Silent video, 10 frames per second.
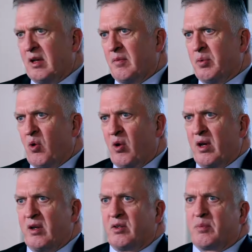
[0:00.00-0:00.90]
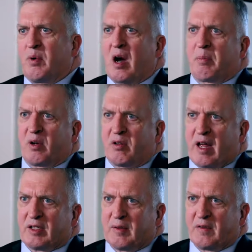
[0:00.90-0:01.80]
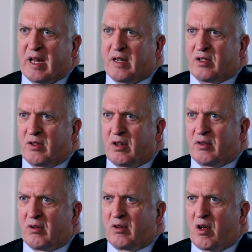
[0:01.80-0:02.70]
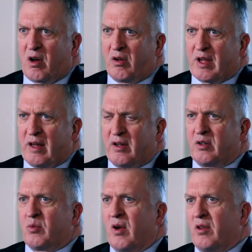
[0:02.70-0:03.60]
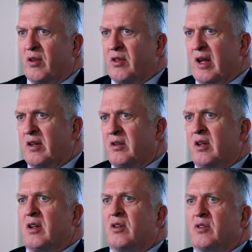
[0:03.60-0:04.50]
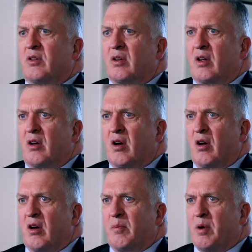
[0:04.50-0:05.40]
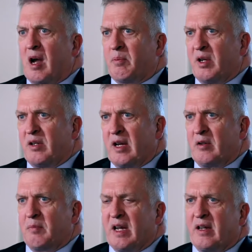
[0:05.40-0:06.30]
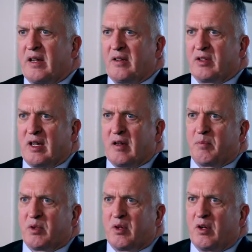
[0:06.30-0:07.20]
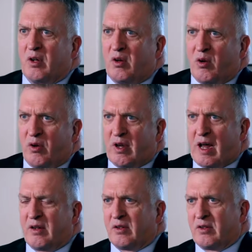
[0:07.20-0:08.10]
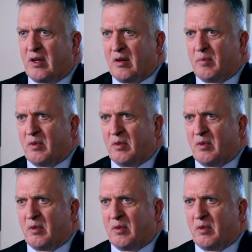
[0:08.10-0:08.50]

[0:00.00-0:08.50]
the employee's proper classification under the law. That is, whether they are properly deemed to be exempt or non-exempt